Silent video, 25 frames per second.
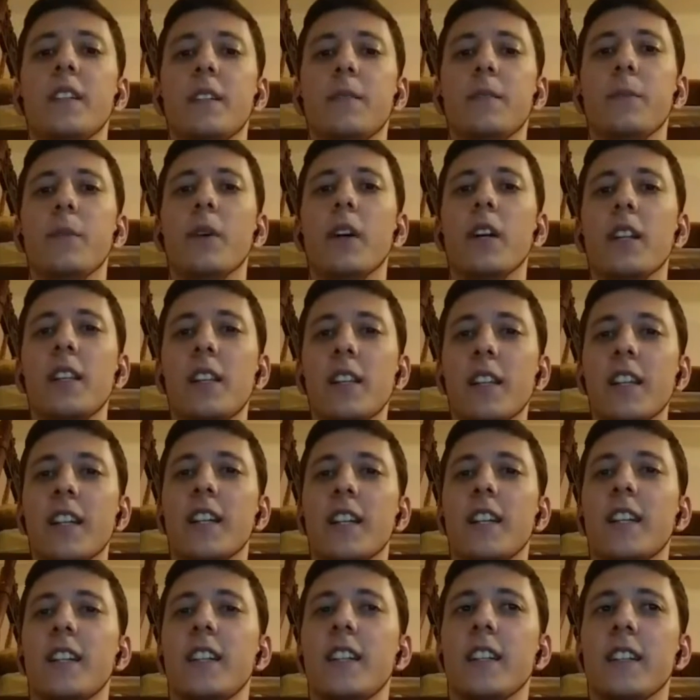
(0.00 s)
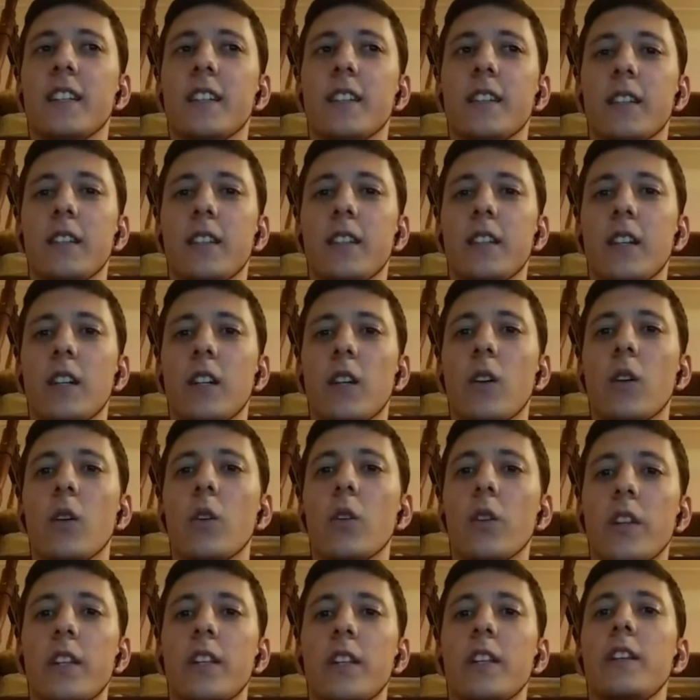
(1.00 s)
modeling
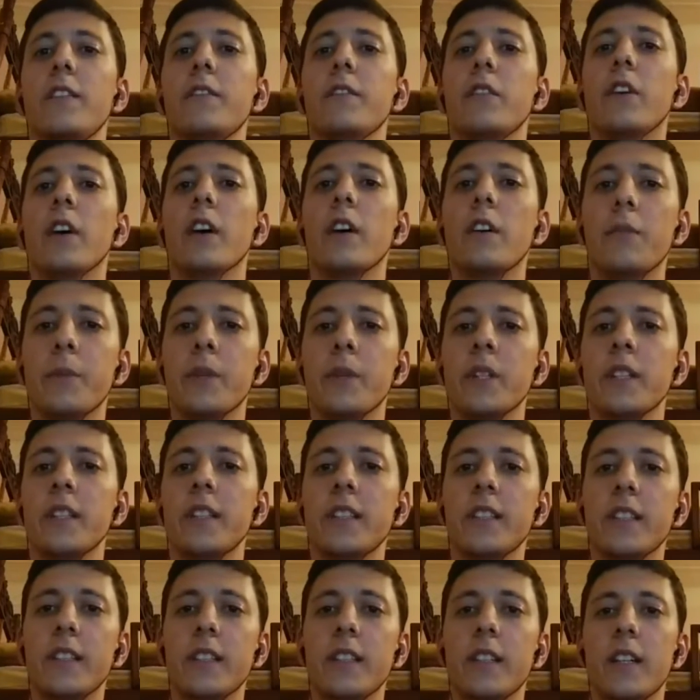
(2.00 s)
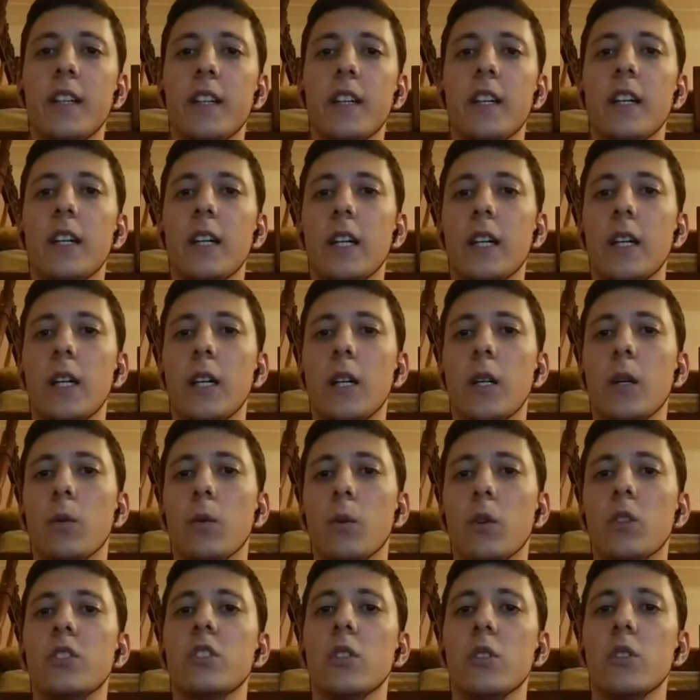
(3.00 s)
all in environment
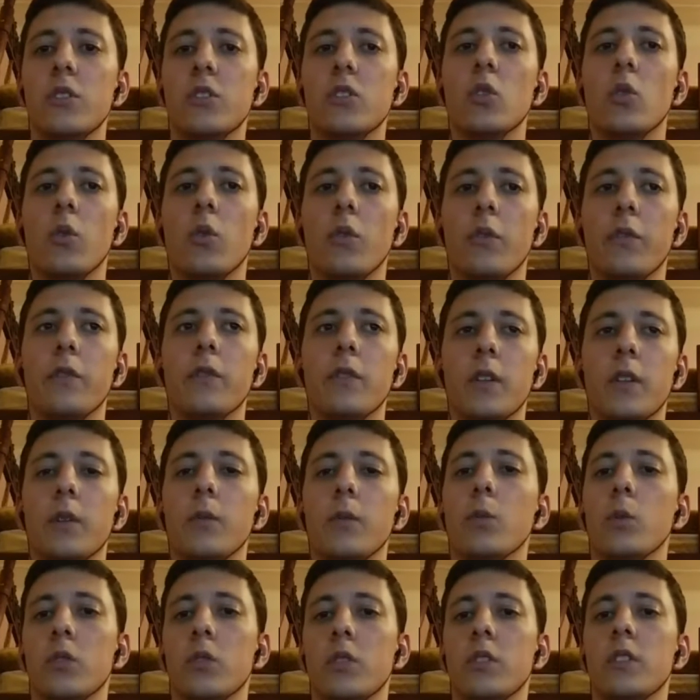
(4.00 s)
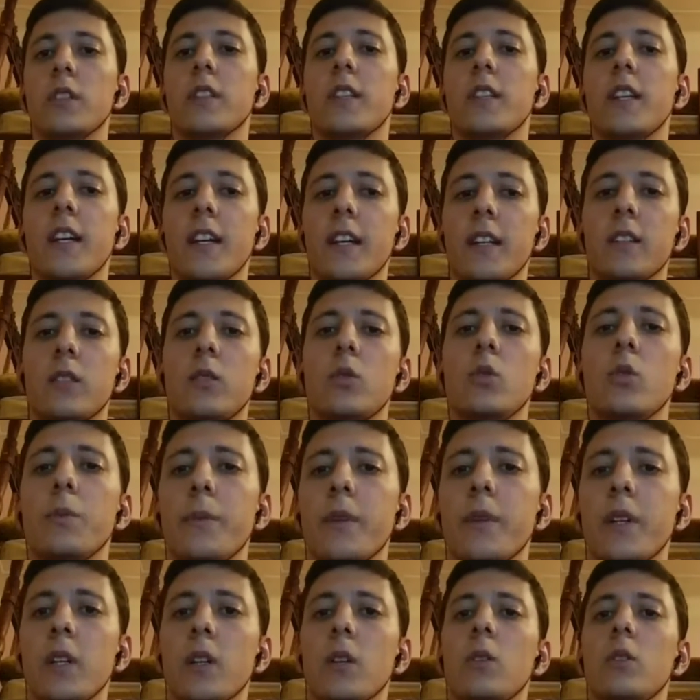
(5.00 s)
was also took
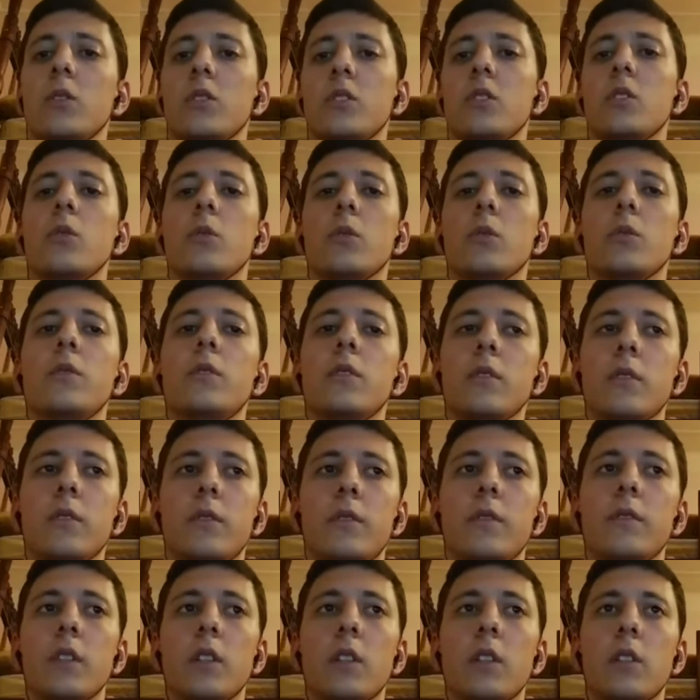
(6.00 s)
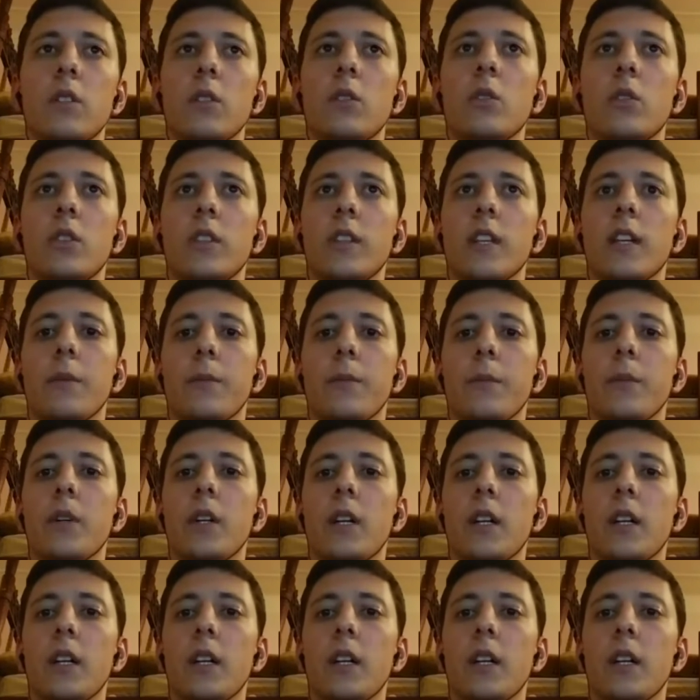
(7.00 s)
me also very long time.